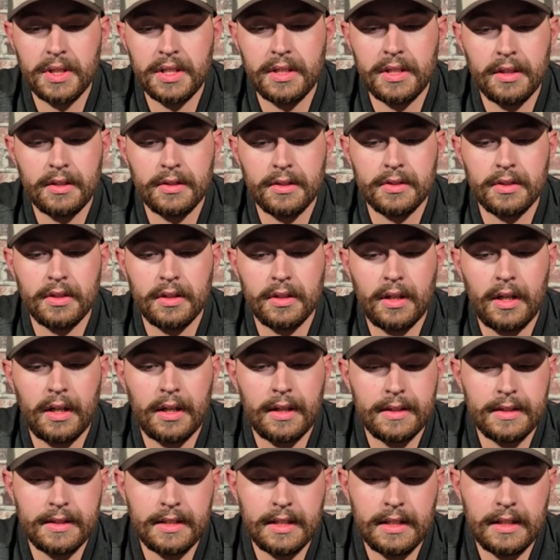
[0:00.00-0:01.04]
because
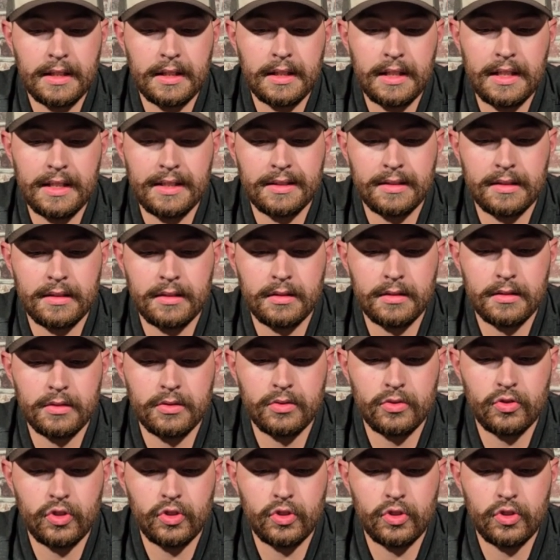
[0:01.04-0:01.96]
hunting isn't